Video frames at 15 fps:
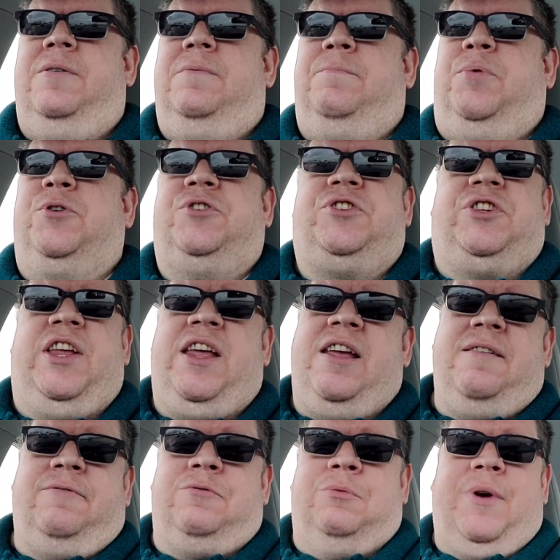
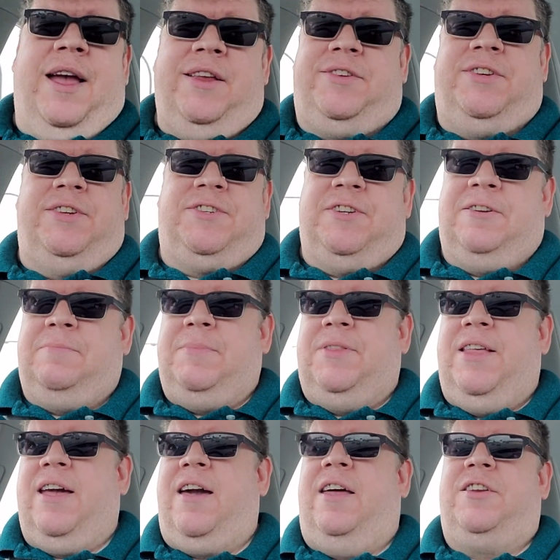perceived racism and
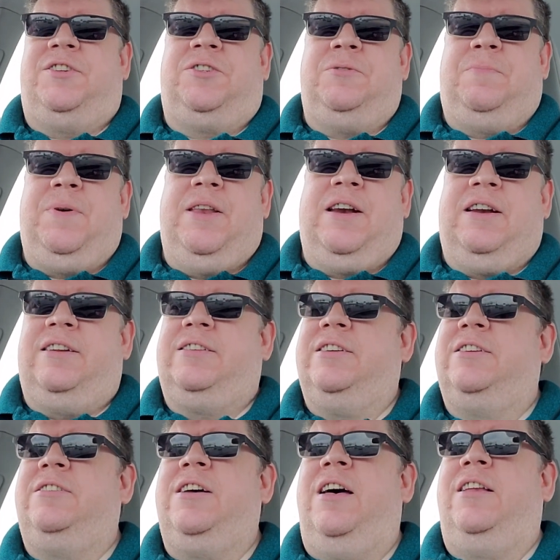that kind of stupidity. It's
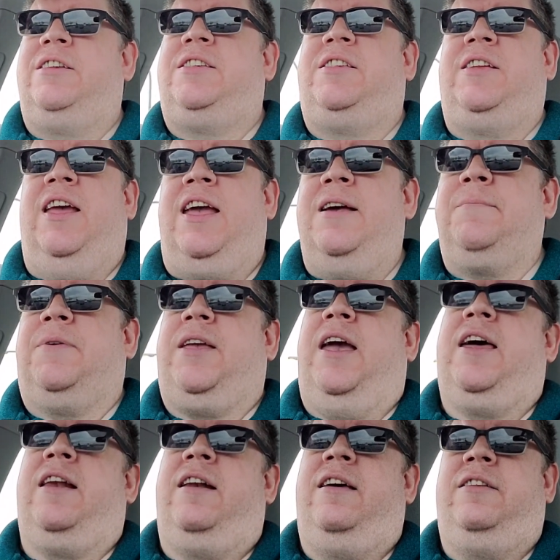like, God damn,
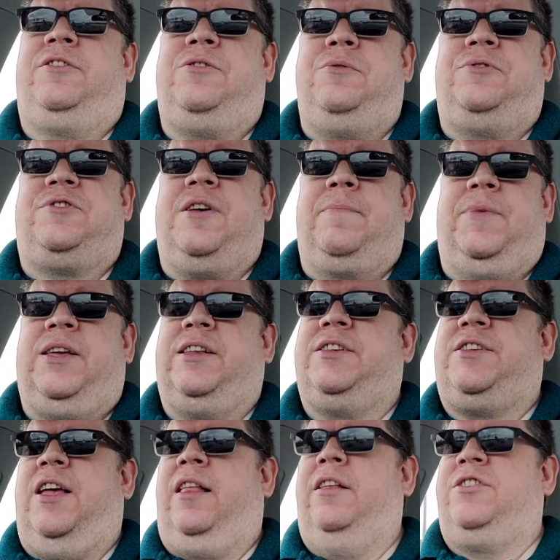Canada, do something
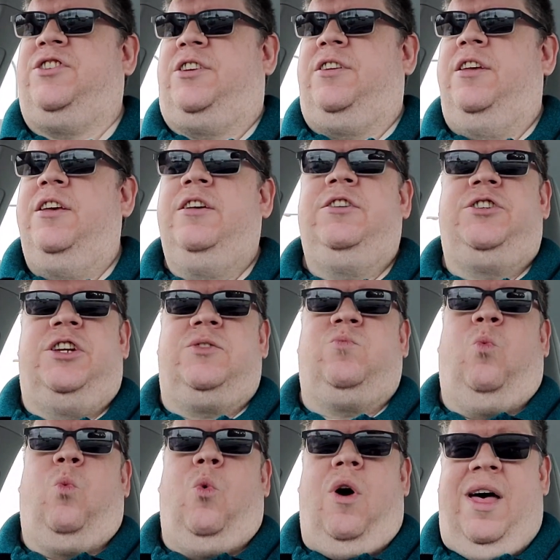intelligent. Just
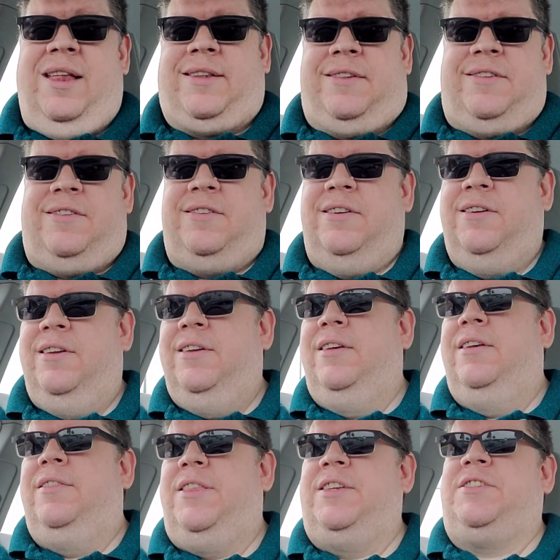once
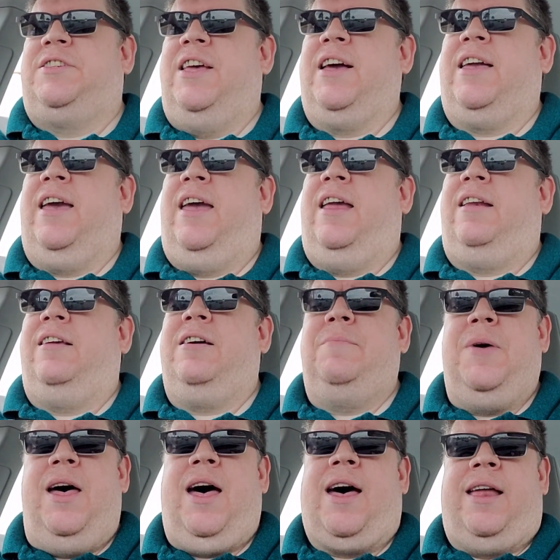this decade. Come
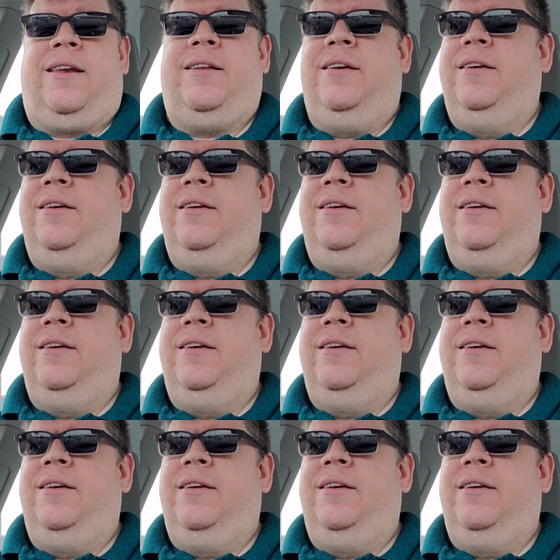on.